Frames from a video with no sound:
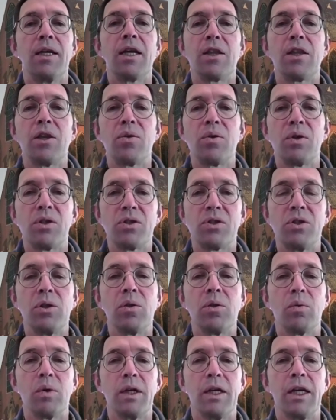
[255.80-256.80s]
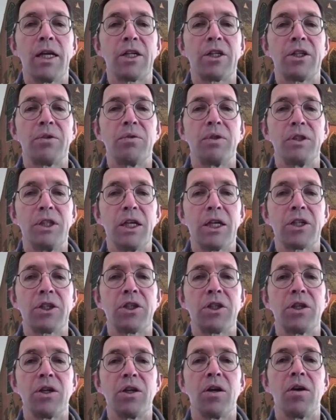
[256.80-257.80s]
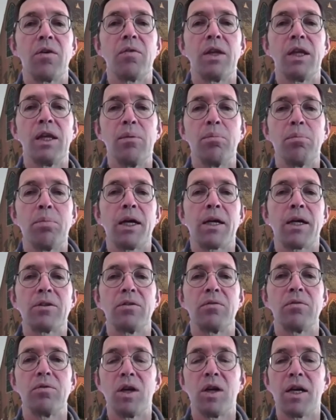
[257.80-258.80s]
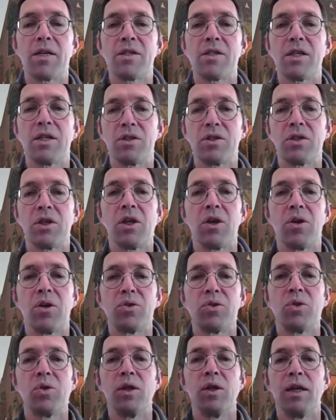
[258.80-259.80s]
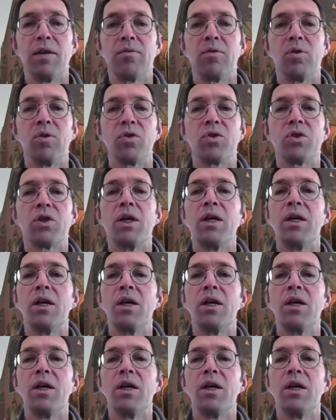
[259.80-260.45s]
Yet there is still rejection of the impact of rising CO2 levels